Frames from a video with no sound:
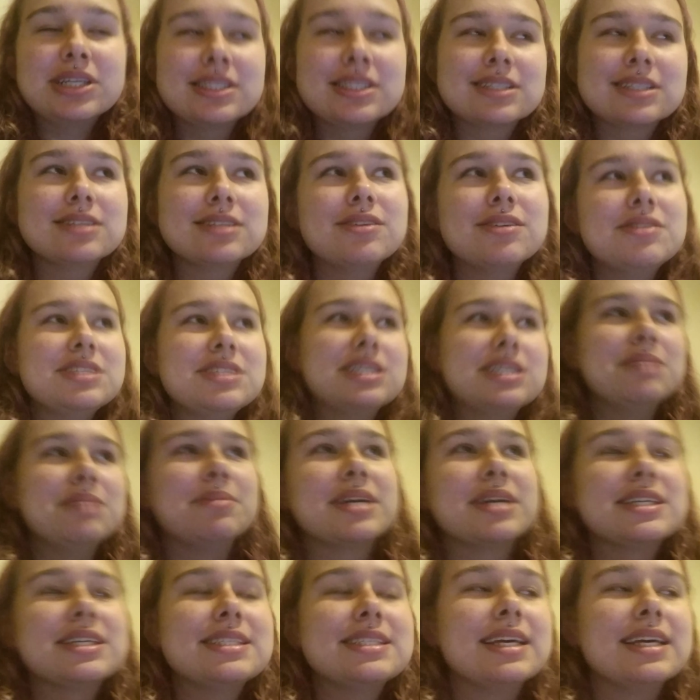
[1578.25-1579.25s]
Because obviously it
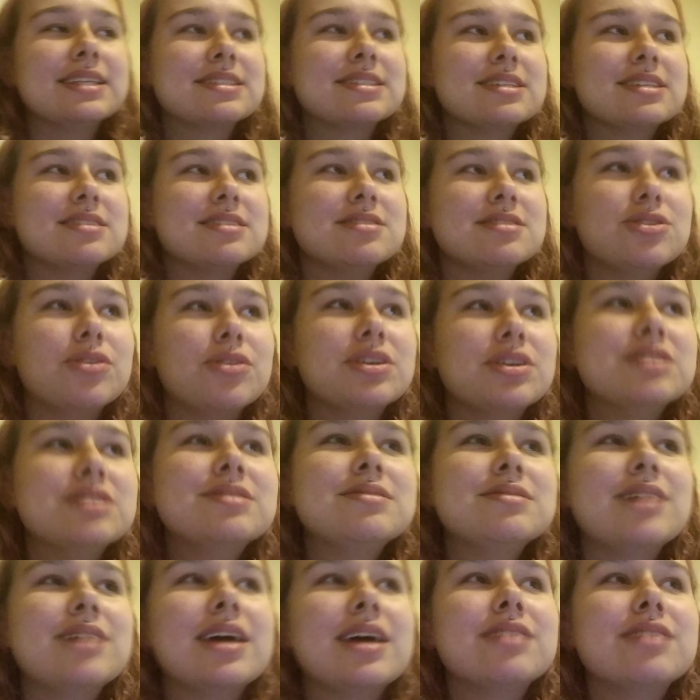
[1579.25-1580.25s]
makes sense because it's not
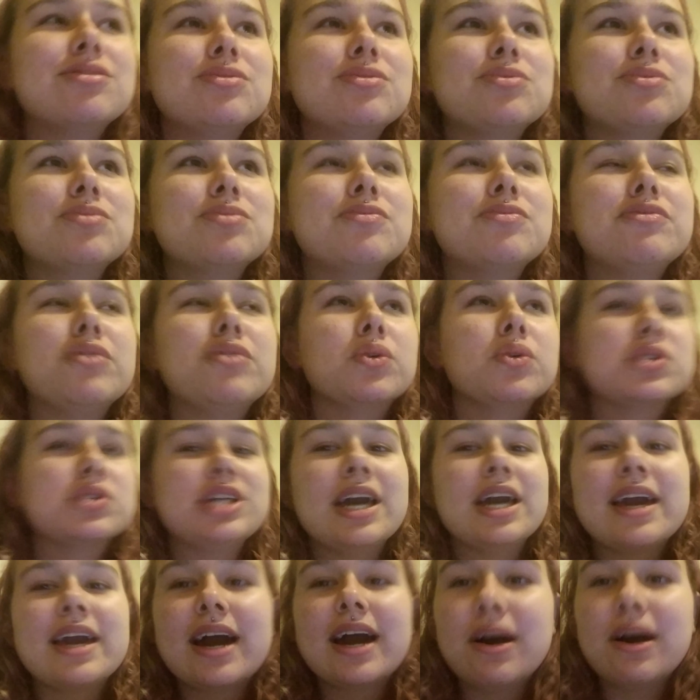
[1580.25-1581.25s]
a
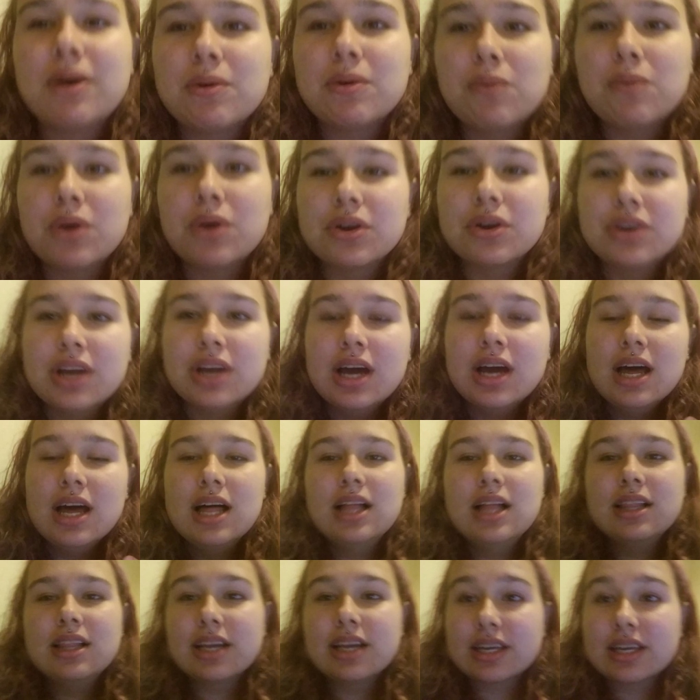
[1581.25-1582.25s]
48-hour one
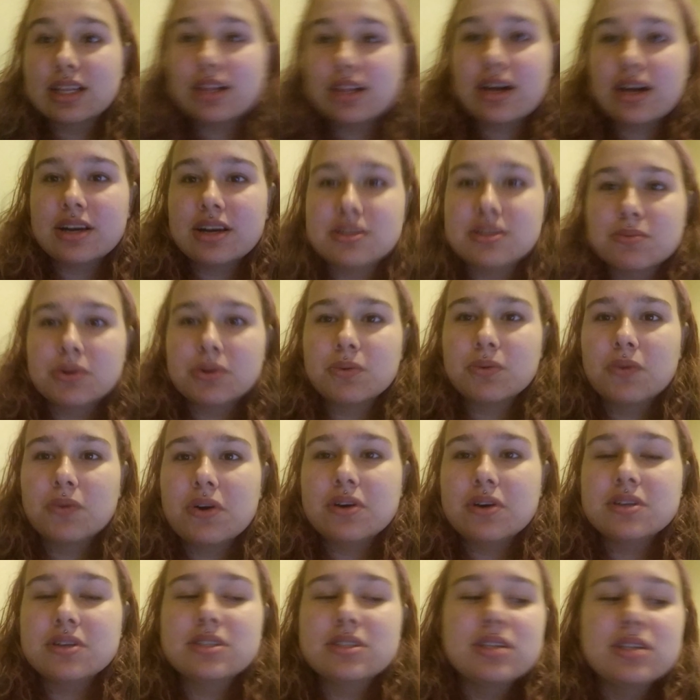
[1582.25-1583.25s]
like the last one
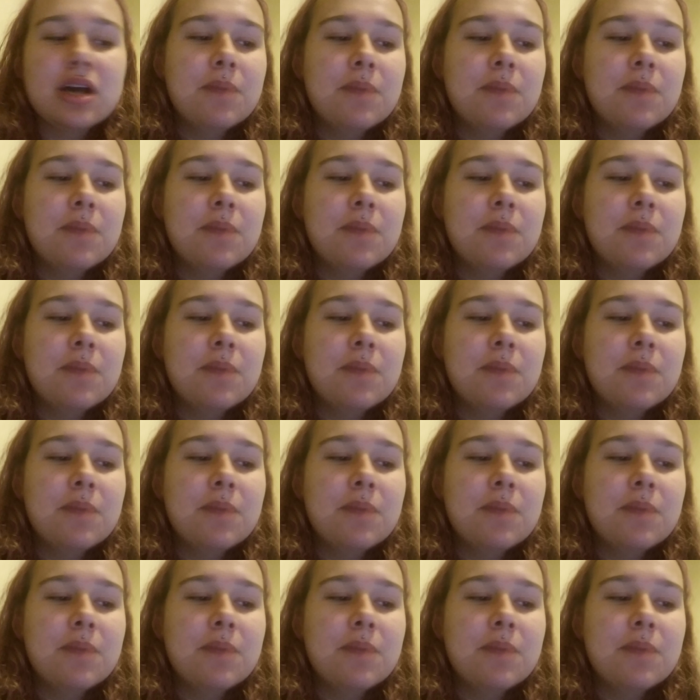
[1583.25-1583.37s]
was.